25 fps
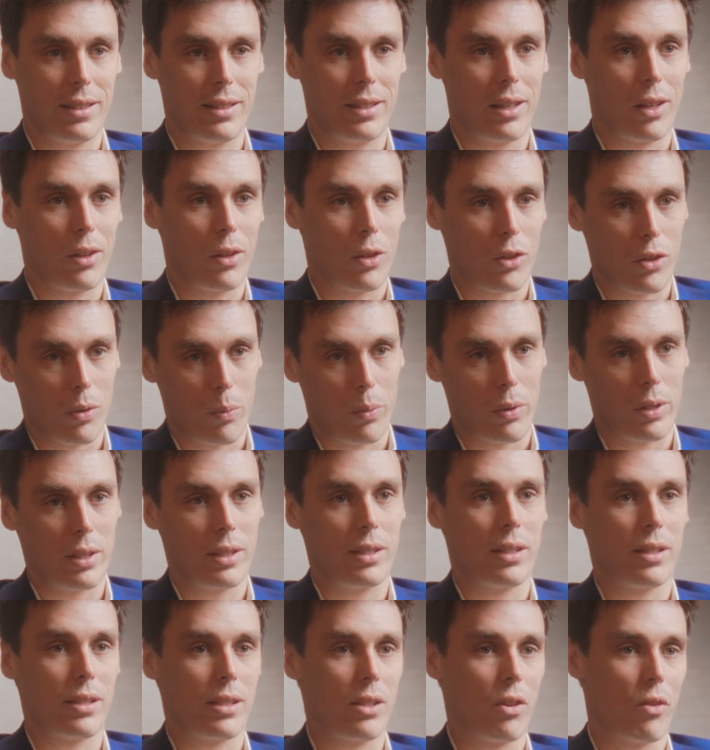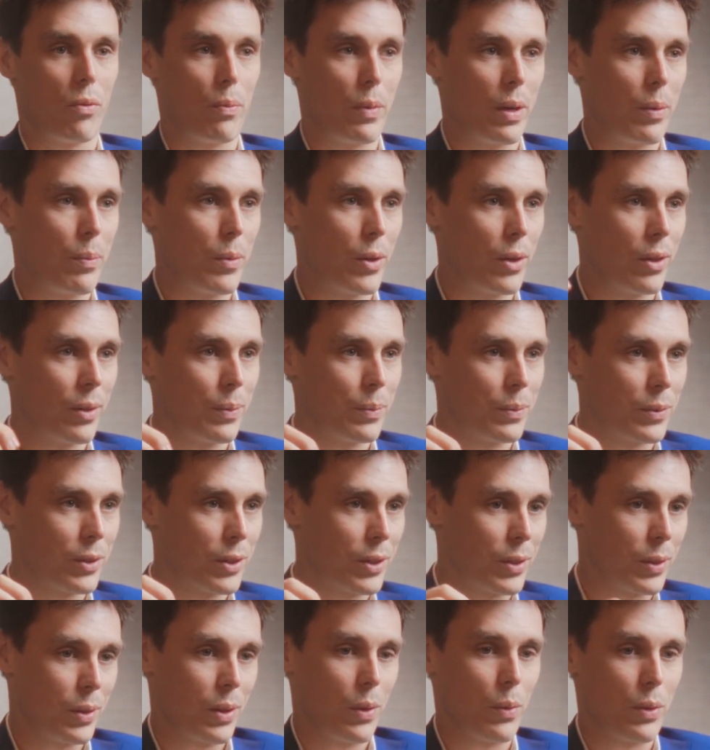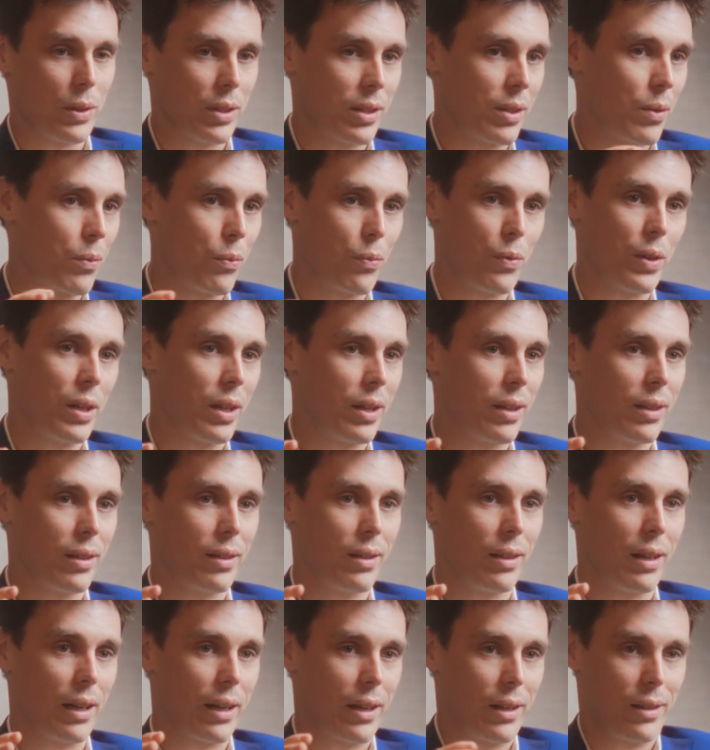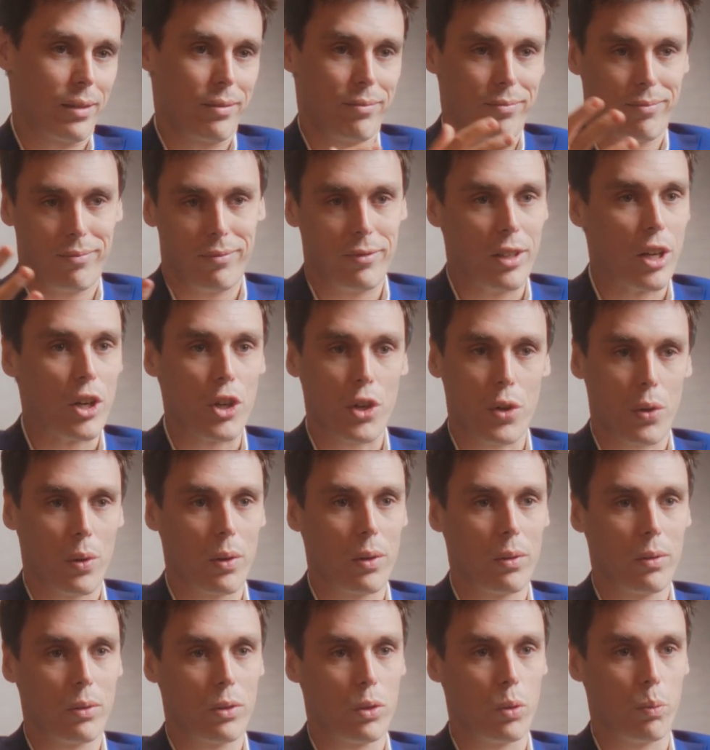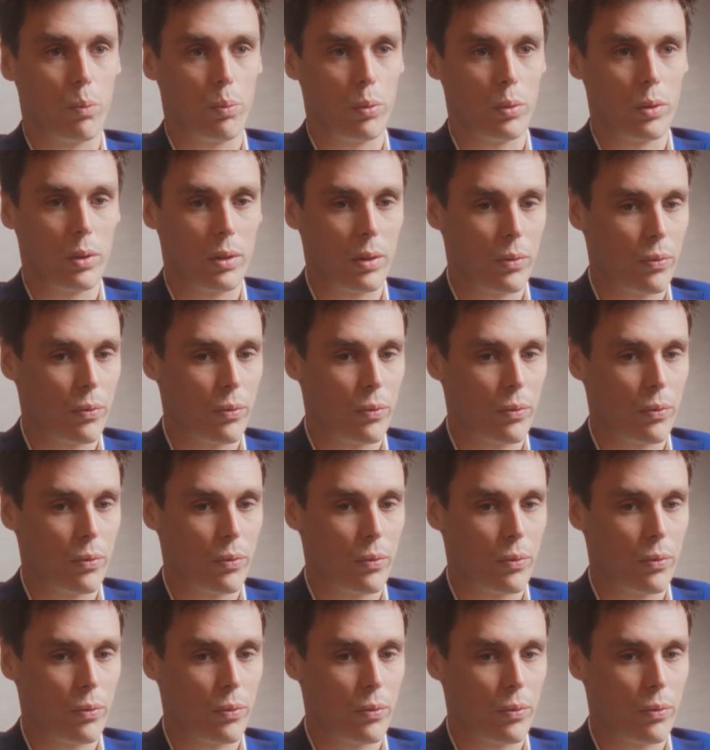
is under the presidency of my mom. So it was something like natural to put